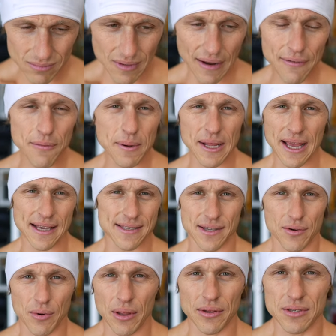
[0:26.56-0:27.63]
Everybody has
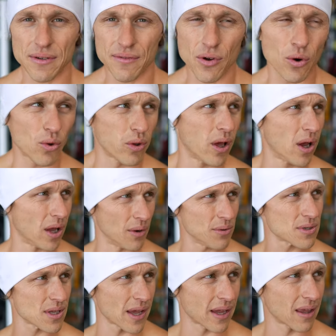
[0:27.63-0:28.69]
their relative cold. It
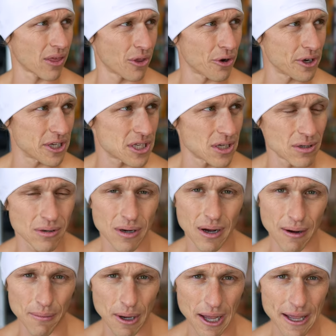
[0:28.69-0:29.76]
was like 32
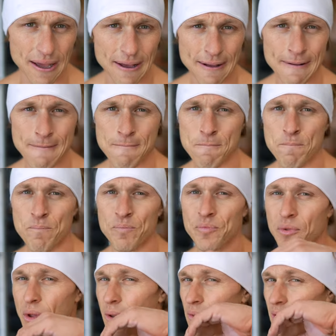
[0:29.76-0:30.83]
on
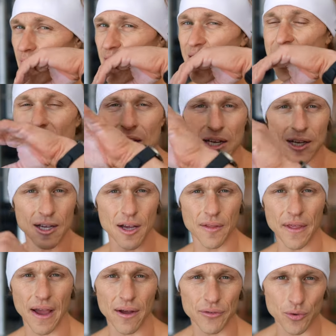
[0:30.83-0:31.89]

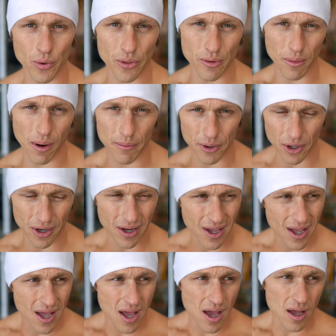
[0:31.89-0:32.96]
the outdoor thermometer.
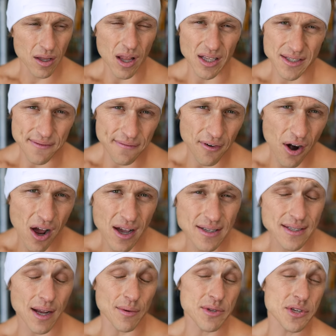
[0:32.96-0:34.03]
Lots of
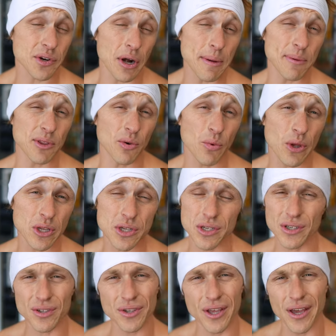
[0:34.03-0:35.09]
frost, I was scraping the
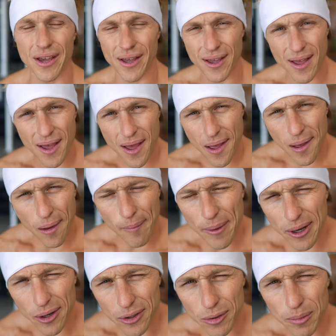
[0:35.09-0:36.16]
windshield. I'll
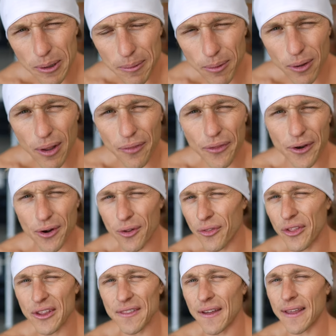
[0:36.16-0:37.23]
bet all you people out there
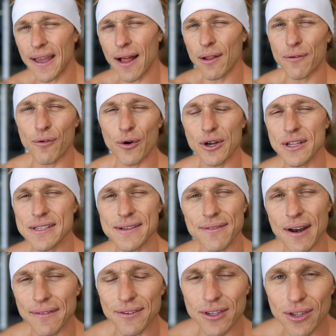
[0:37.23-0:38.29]
don't think that Californians
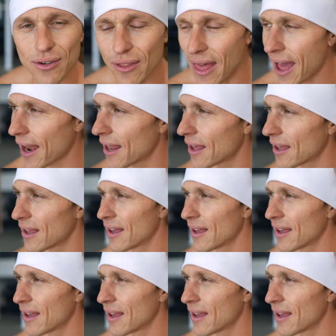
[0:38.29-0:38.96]
ever have to do that.